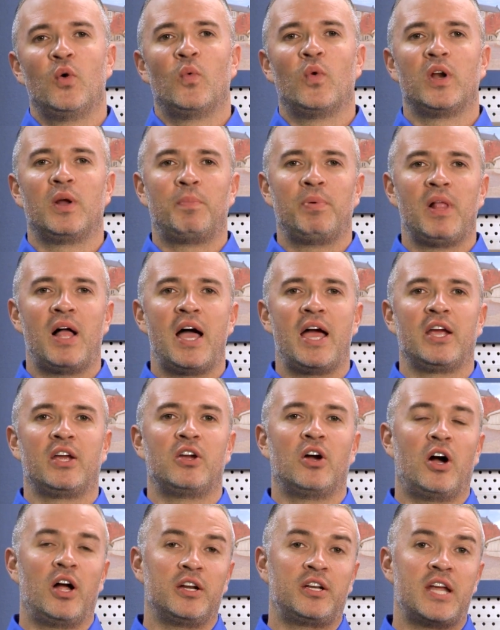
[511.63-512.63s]
when applying
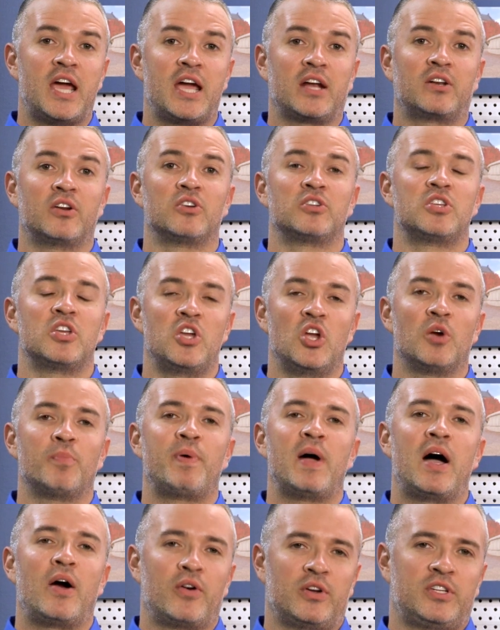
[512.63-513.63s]
contactors to your
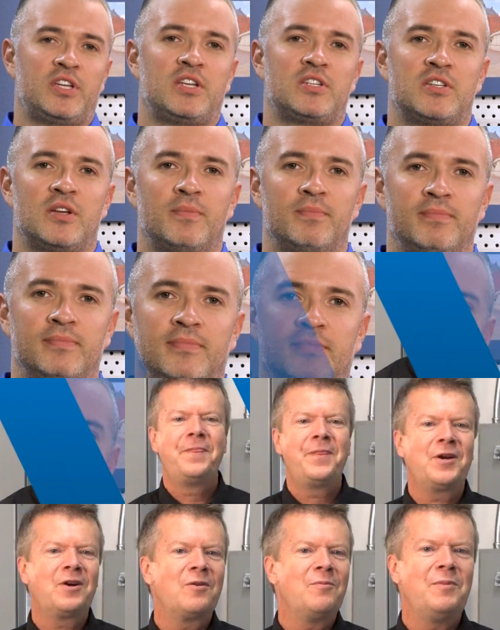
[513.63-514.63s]
power system.
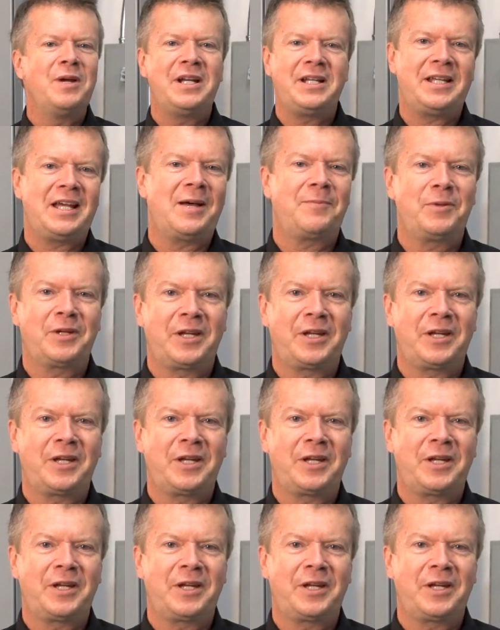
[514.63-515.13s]
There are many